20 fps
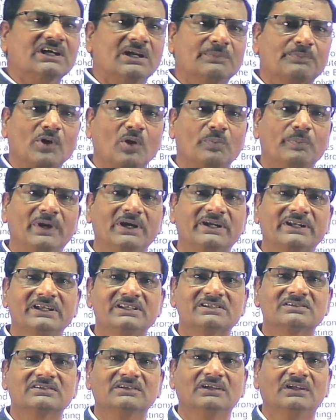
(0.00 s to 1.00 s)
properties?
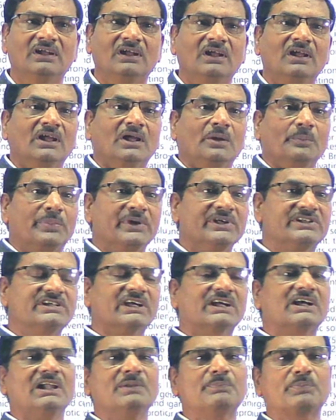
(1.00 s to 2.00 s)

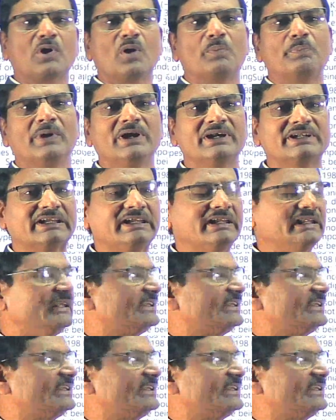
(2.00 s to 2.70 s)
Physical property, it